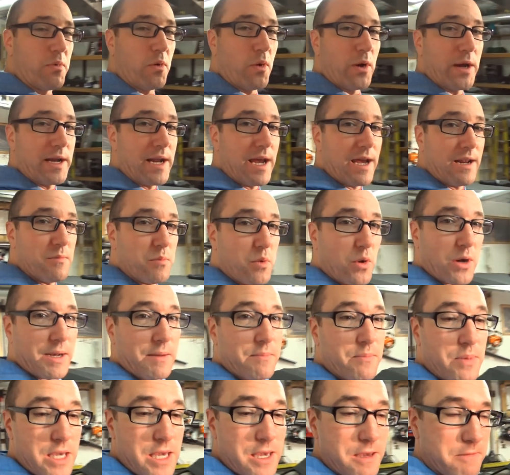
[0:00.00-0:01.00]
point A to
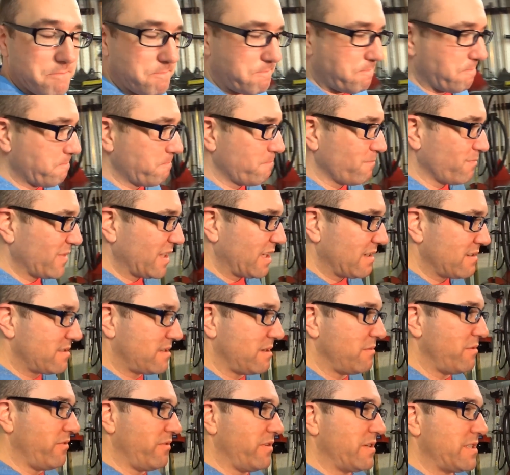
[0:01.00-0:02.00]
point B.
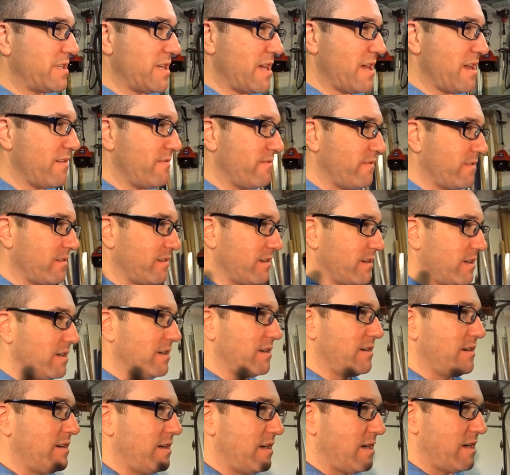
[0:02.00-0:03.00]
Some of us have
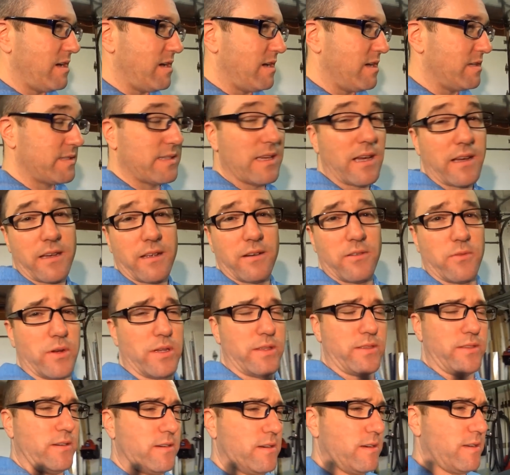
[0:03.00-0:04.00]
a second or
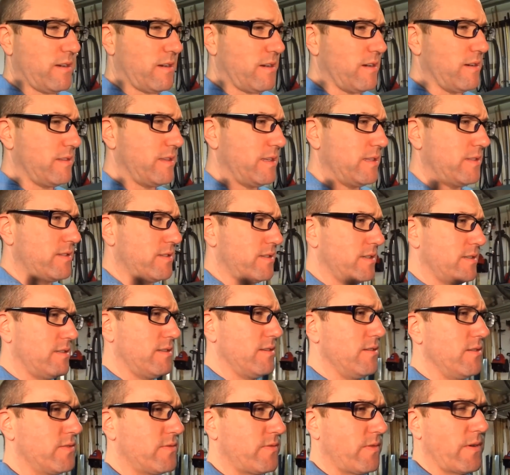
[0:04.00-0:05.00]
a third car that's
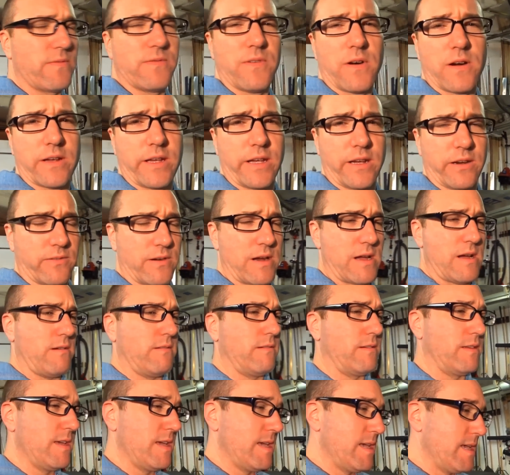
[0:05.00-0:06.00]
just used for fucking
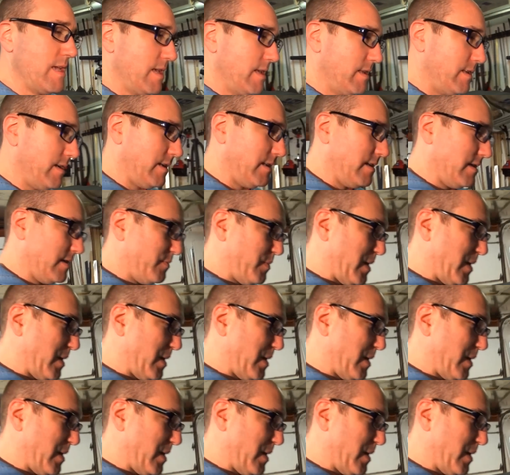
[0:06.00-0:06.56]
around. Like this